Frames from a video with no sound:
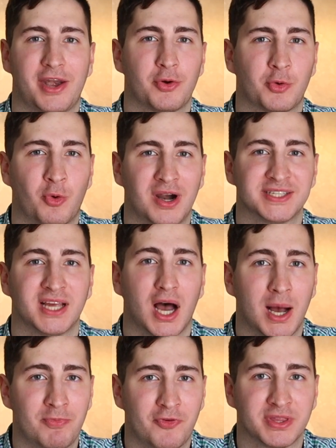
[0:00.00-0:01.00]
It requires the
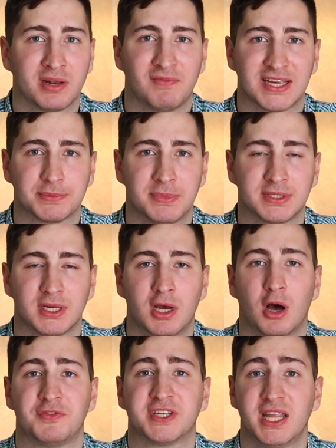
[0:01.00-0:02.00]
upfront investment
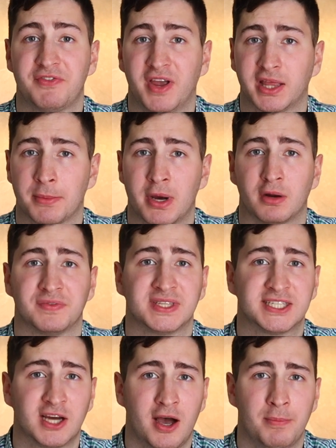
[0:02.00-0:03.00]
of significant amount
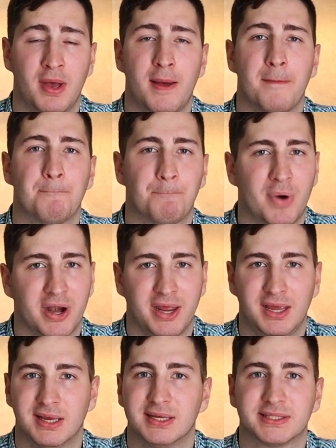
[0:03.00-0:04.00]
of time,
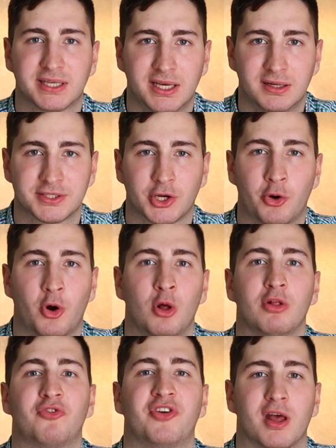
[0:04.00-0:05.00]
money, skills, or
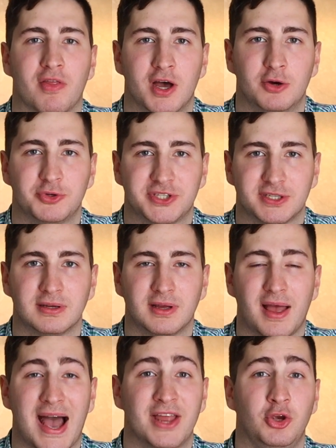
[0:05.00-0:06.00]
all three of those,
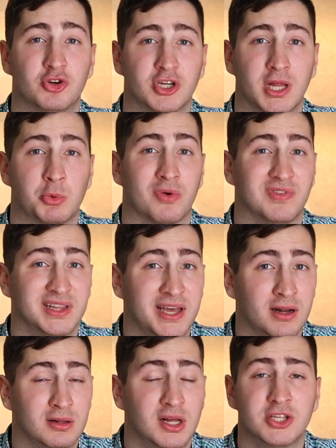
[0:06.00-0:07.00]
and usually with
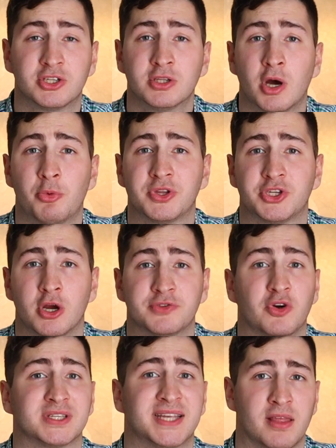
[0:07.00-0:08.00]
little to no
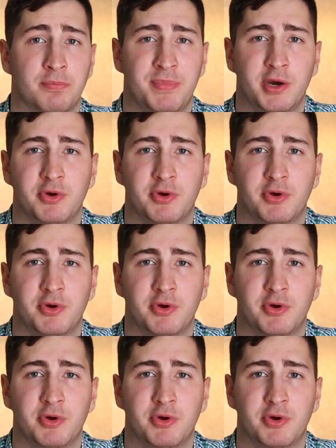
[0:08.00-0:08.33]
returns for extended